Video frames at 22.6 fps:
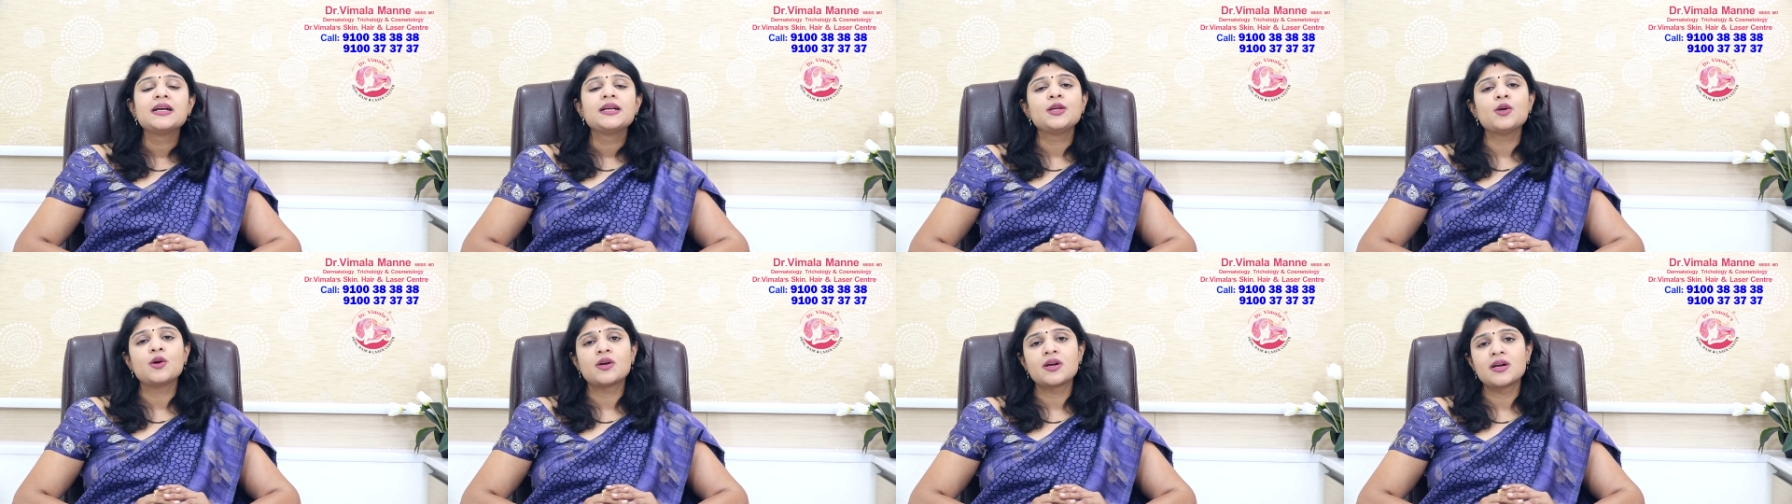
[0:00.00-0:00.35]

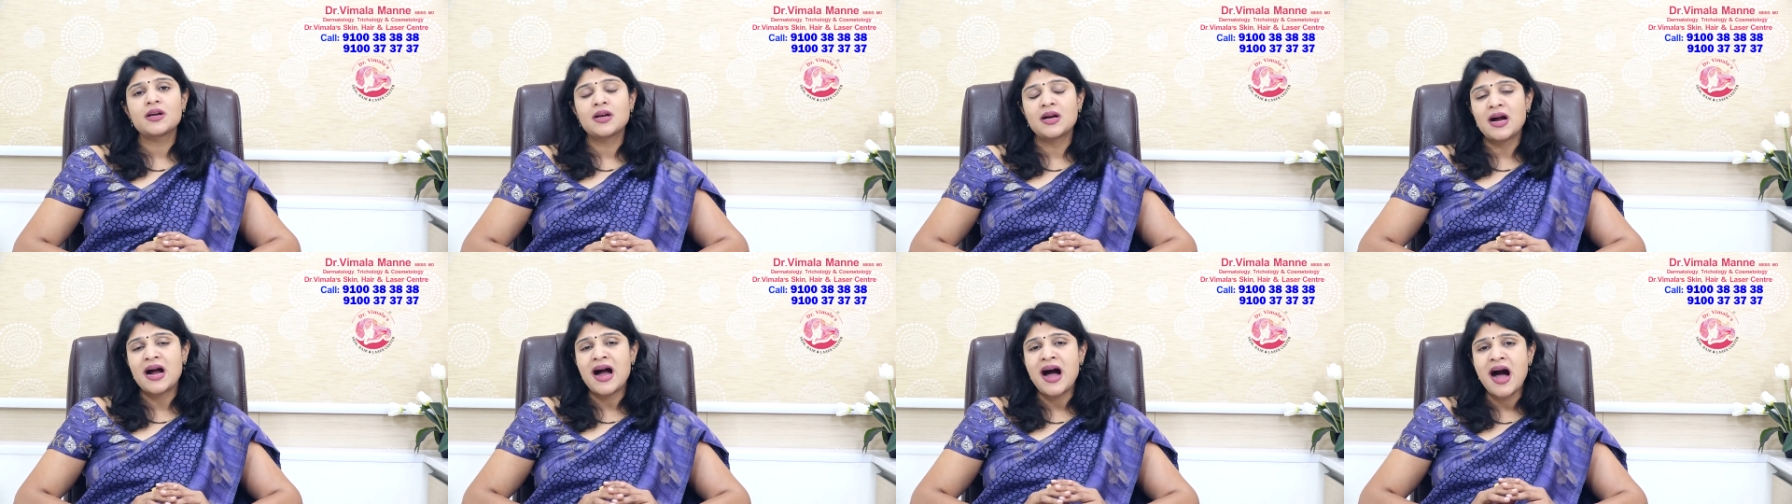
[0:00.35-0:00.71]

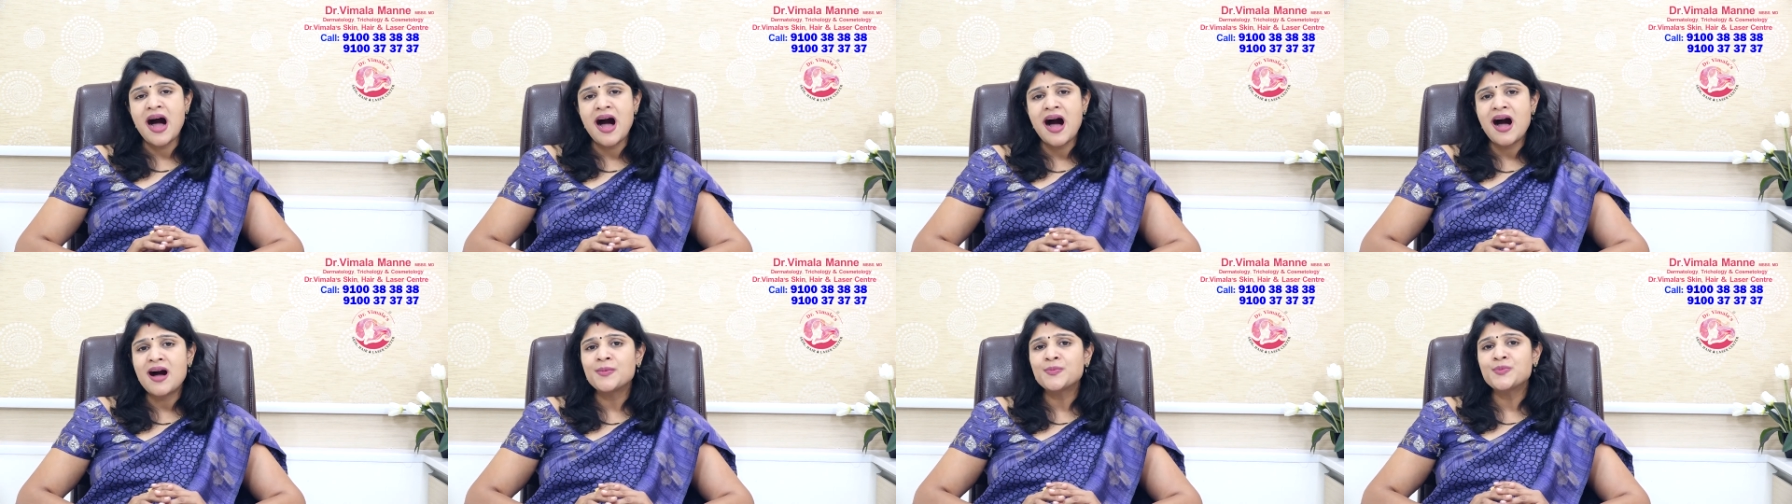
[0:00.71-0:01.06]
your
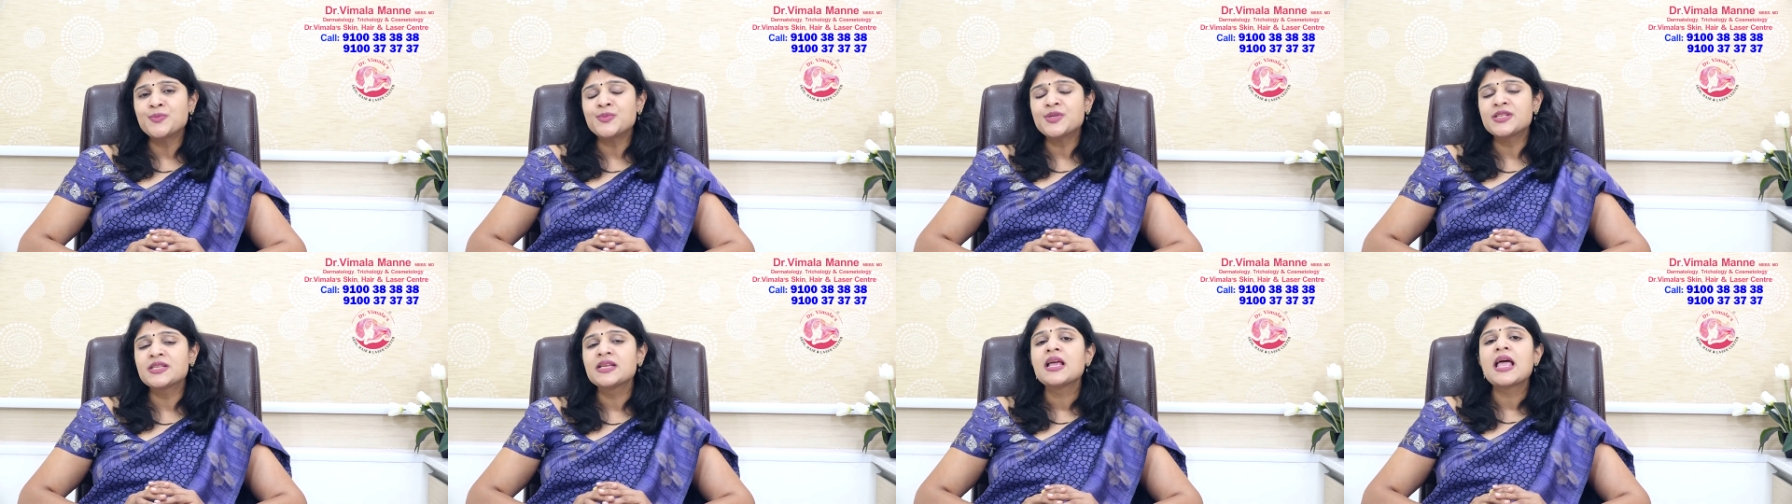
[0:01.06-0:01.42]

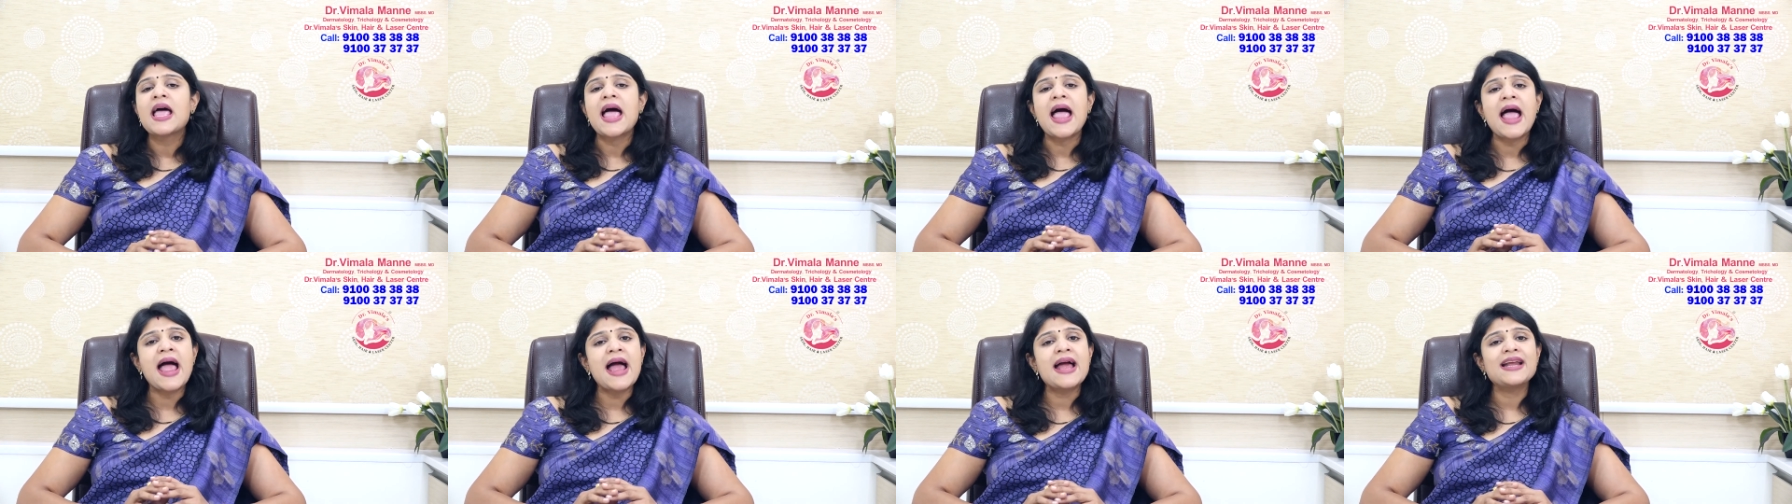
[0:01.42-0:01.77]
arms
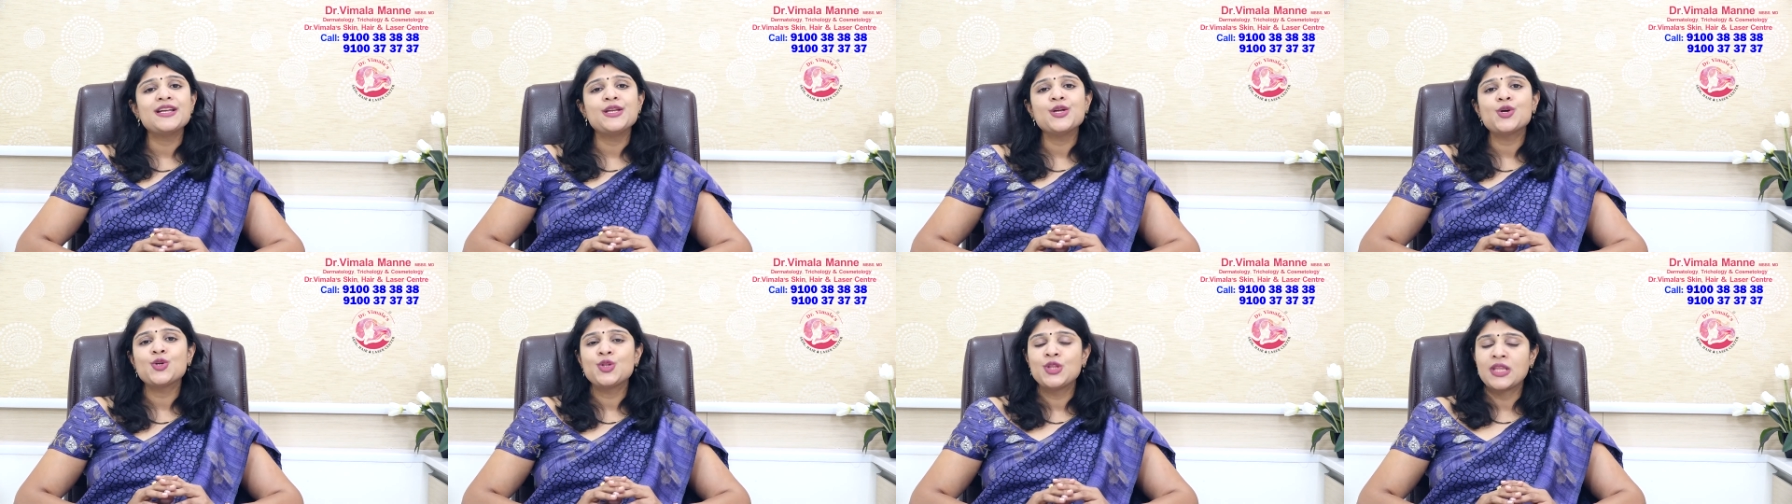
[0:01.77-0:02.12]

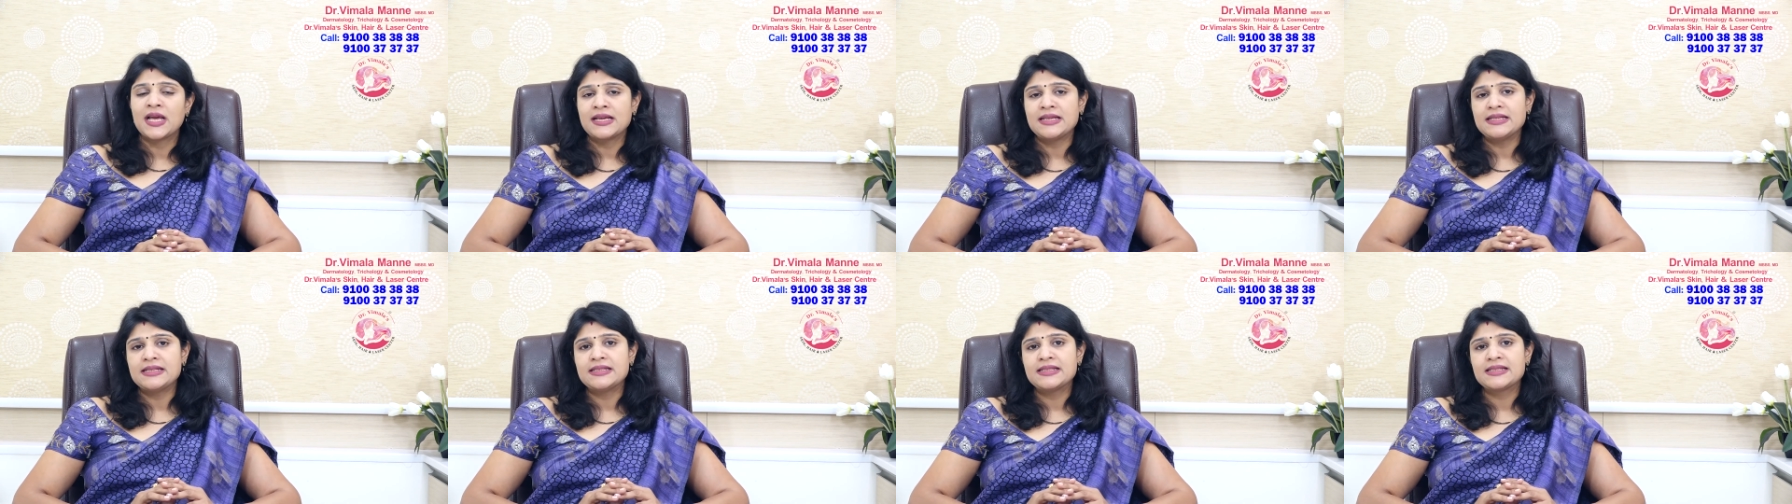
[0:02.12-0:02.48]
and your
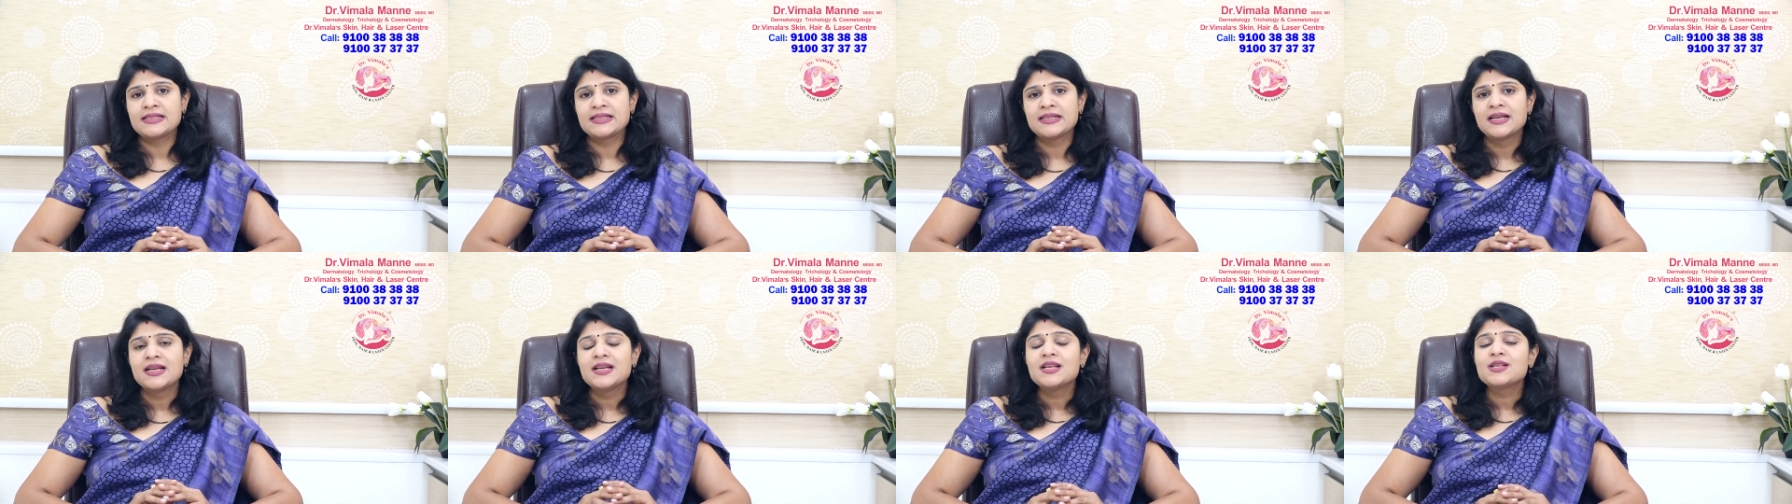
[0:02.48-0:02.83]

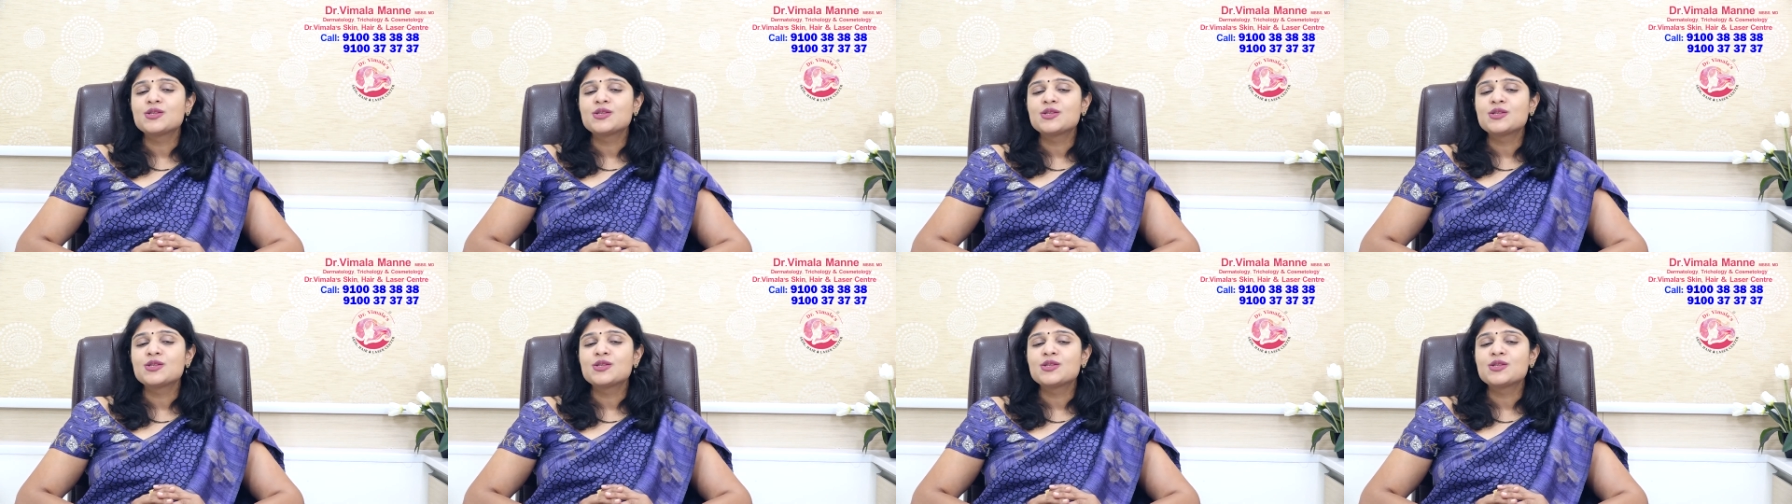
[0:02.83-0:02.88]
thighs.